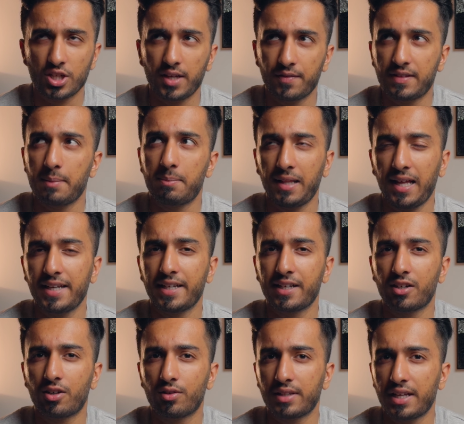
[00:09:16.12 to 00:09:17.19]
if they're planning
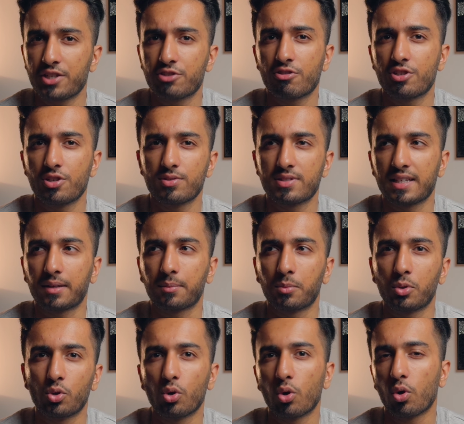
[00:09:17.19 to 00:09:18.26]
on introducing
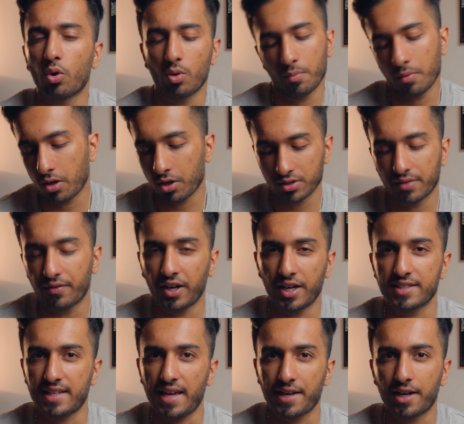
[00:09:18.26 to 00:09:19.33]
more on
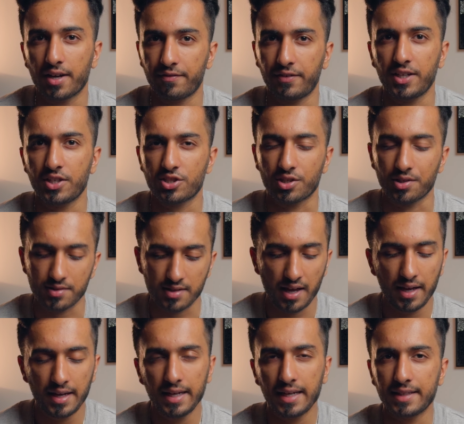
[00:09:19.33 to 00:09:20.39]
device AI features
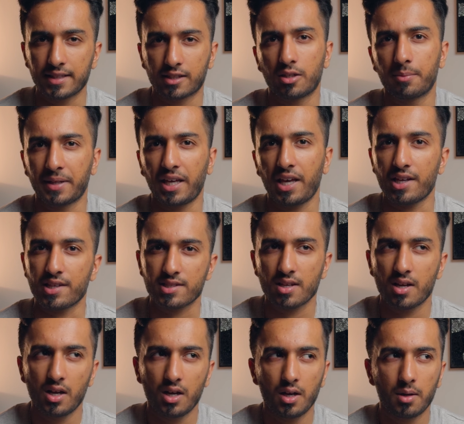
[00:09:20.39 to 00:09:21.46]
in the coming years,
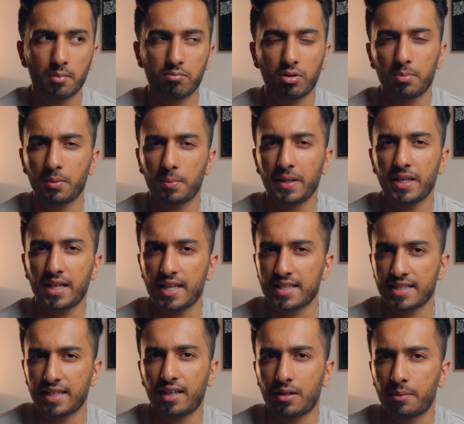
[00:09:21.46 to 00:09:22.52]
probably
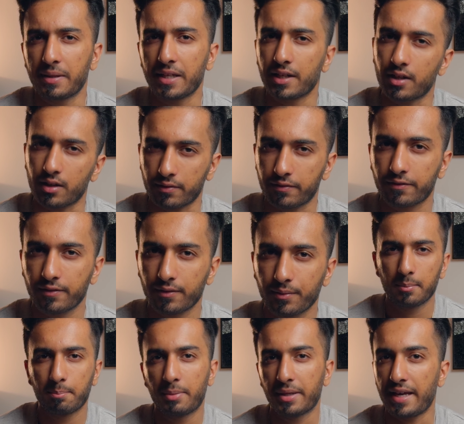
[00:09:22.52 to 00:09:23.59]
isn't going to be enough.
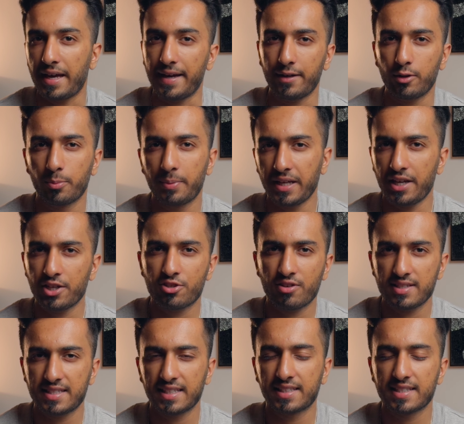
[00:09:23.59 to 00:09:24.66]
But yeah, it'll be
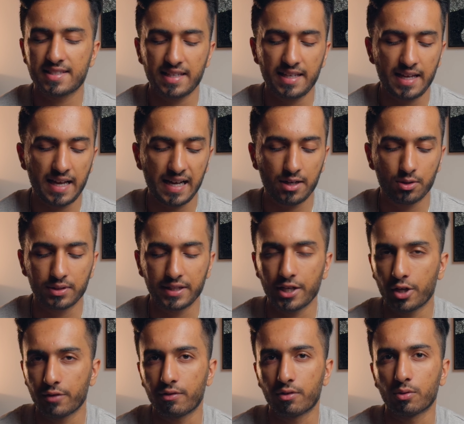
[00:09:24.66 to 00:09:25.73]
interesting to see how the
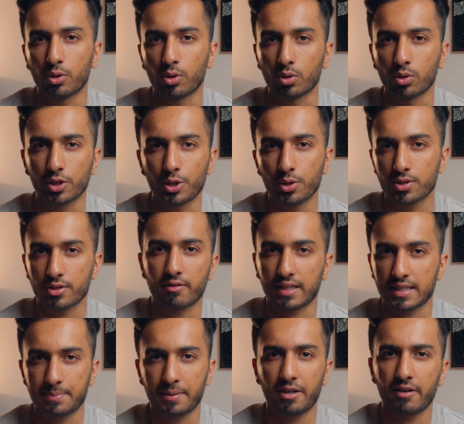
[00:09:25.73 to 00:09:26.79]
overall user
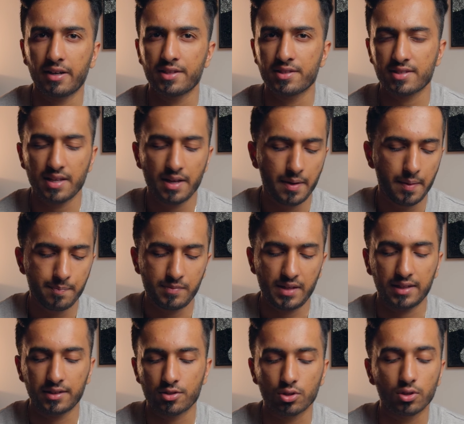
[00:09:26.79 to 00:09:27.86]
experience
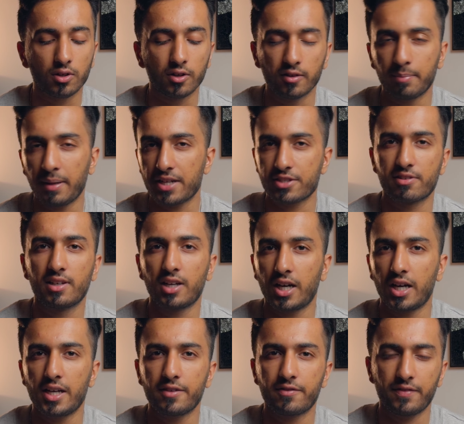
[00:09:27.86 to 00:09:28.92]
and the sort of battery
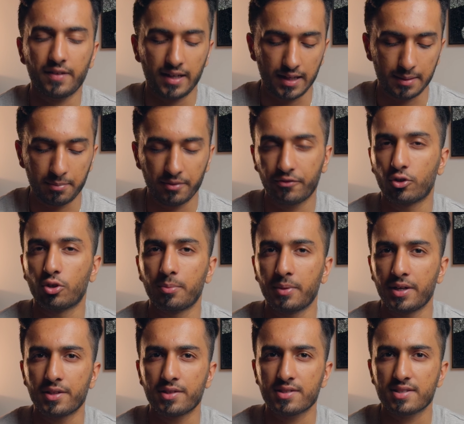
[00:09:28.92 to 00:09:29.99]
life and
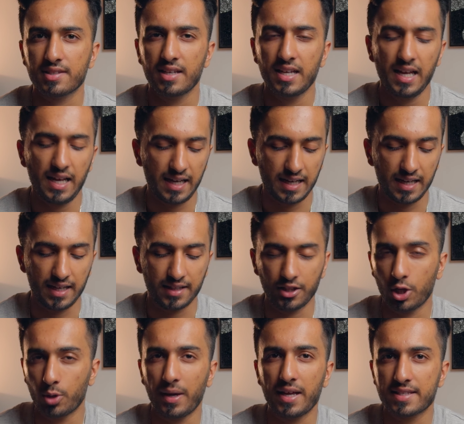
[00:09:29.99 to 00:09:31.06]
performance and
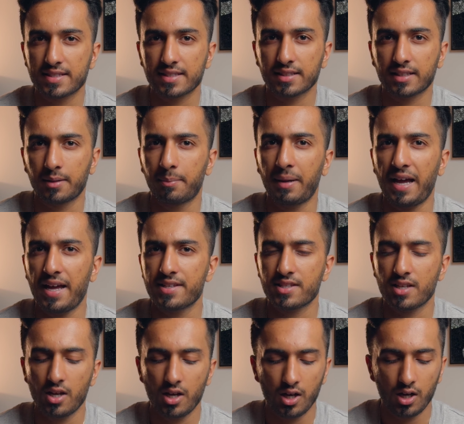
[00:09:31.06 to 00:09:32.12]
OS compares
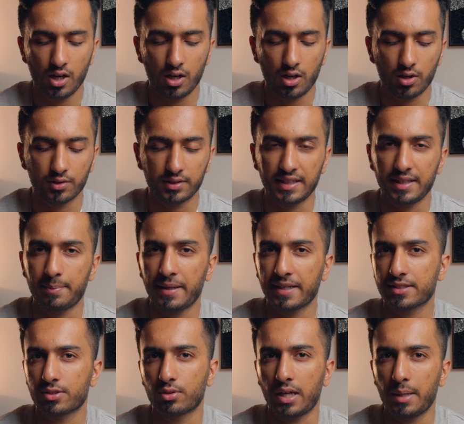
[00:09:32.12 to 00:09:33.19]
on the
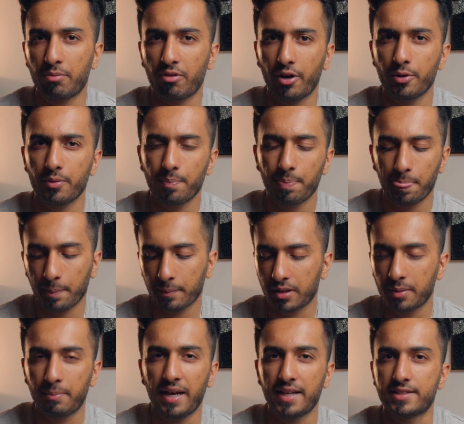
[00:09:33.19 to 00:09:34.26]
Pixel 9 Pro
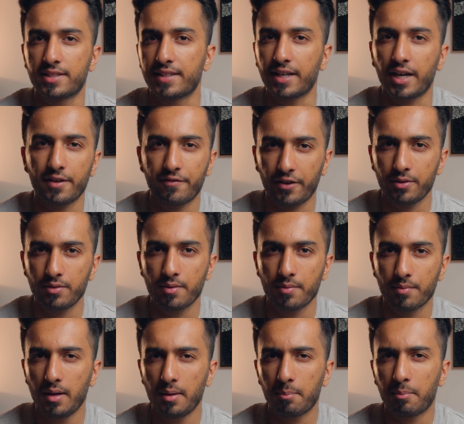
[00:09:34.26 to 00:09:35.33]
compared to the iPhone.
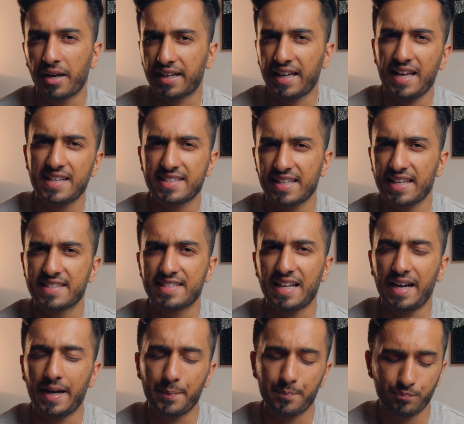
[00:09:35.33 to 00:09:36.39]
My guess is
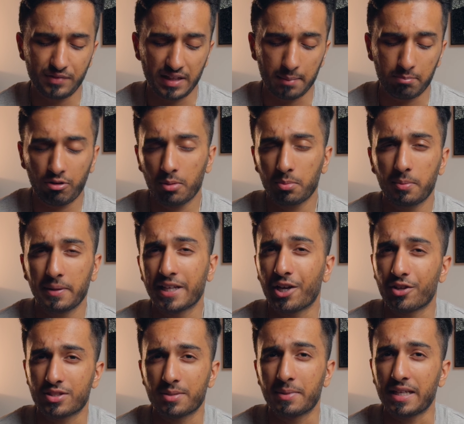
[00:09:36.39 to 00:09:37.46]
that they're probably going
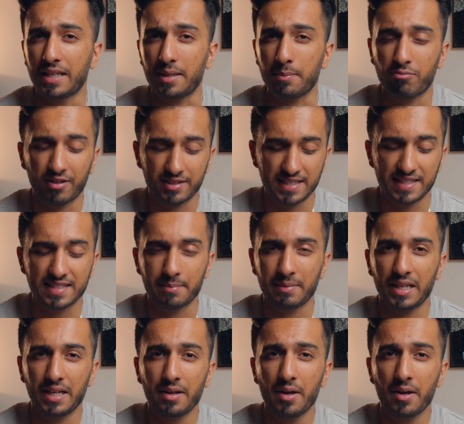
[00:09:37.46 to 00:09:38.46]
to be pretty similar